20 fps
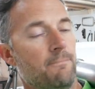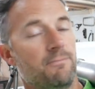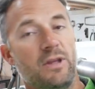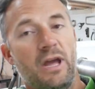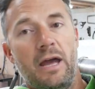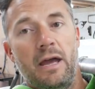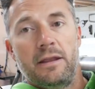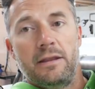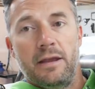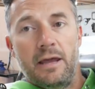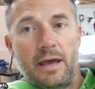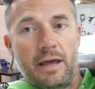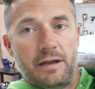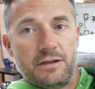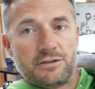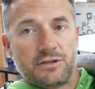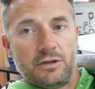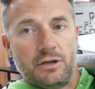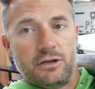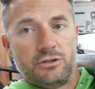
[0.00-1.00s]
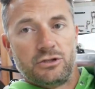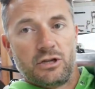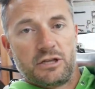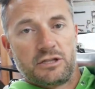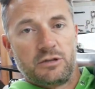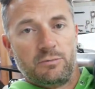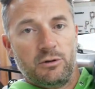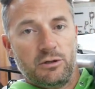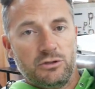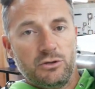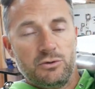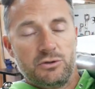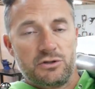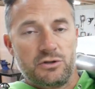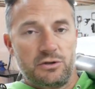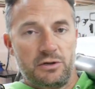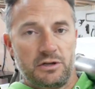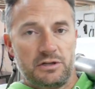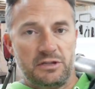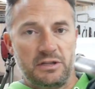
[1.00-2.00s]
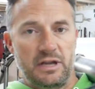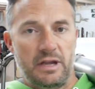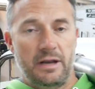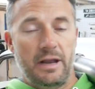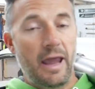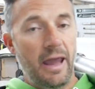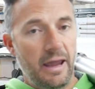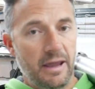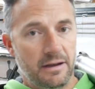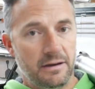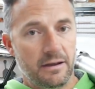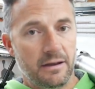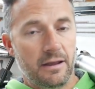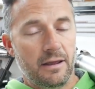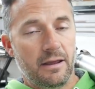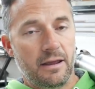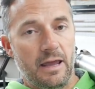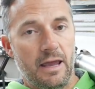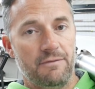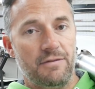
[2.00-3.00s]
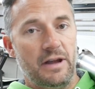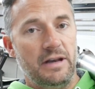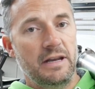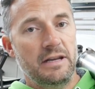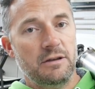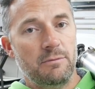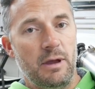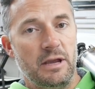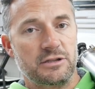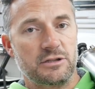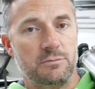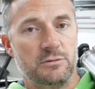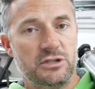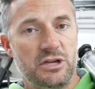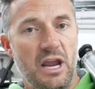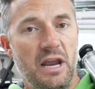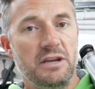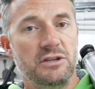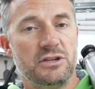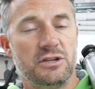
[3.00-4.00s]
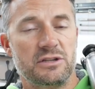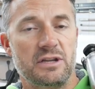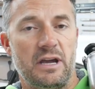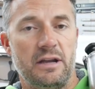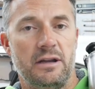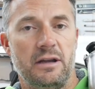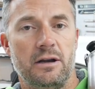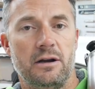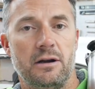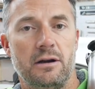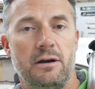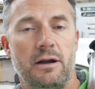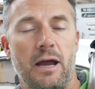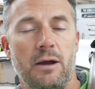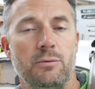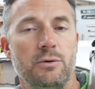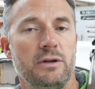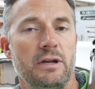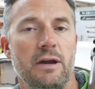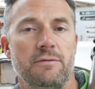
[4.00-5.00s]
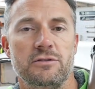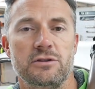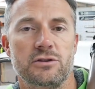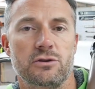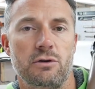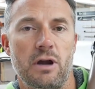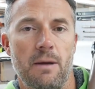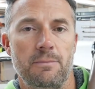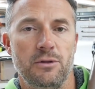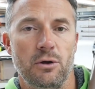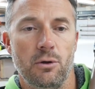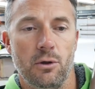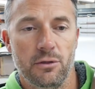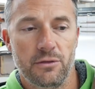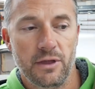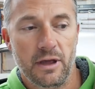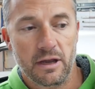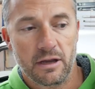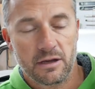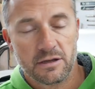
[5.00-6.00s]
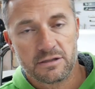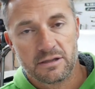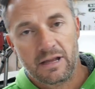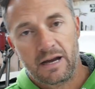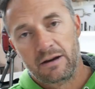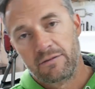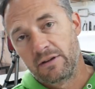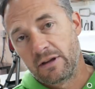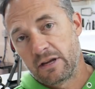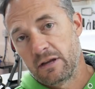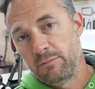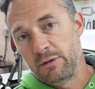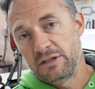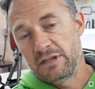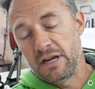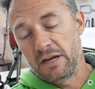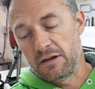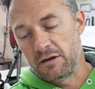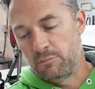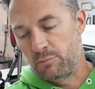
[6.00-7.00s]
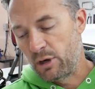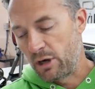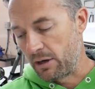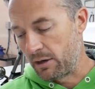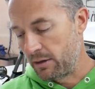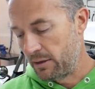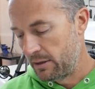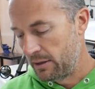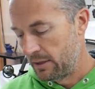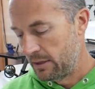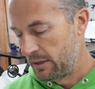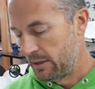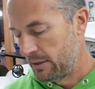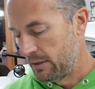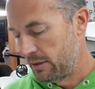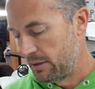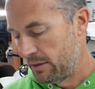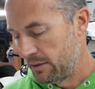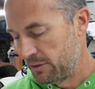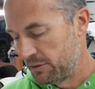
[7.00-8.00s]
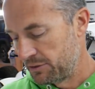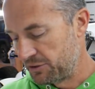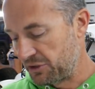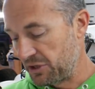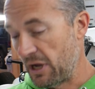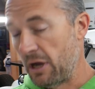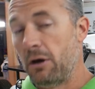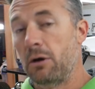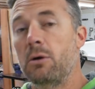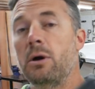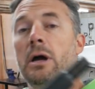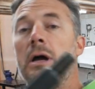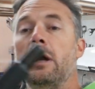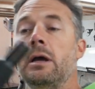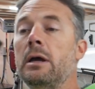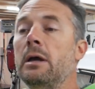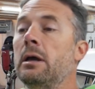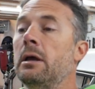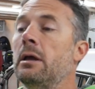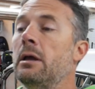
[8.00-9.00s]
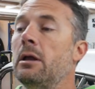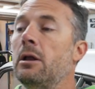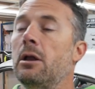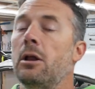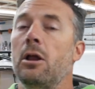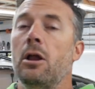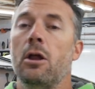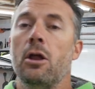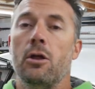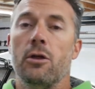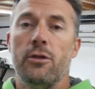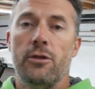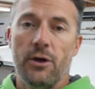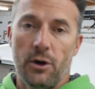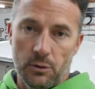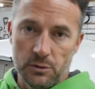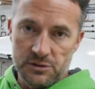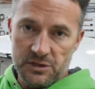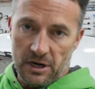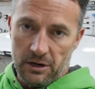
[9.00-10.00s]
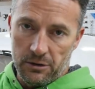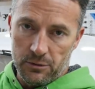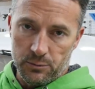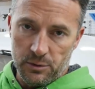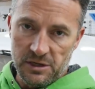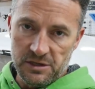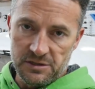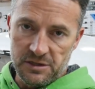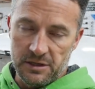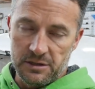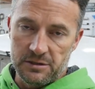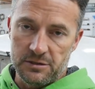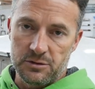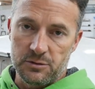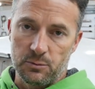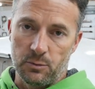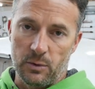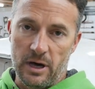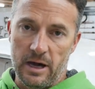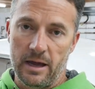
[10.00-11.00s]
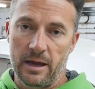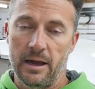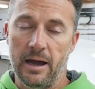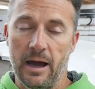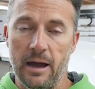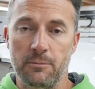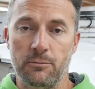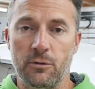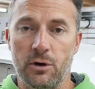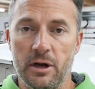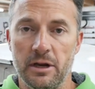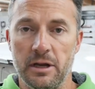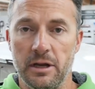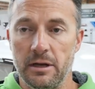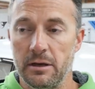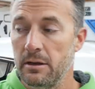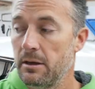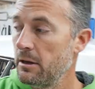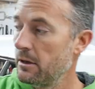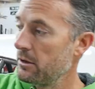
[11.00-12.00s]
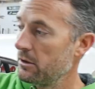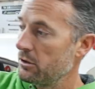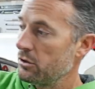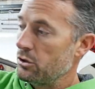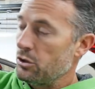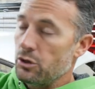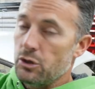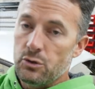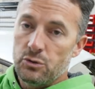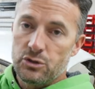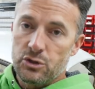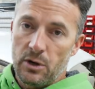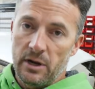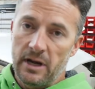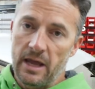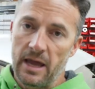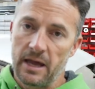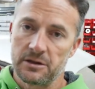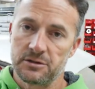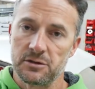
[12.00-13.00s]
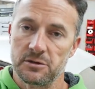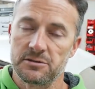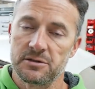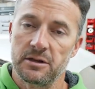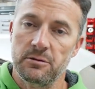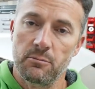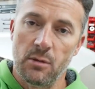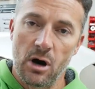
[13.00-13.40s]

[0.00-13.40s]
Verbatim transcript: and, and it's adjustable to a certain extent. And if I need to make some changes on here, I wouldn't have to scrap the whole thing because a lot of it can be taken apart. So those are the reasons why I'm running U-joint axles in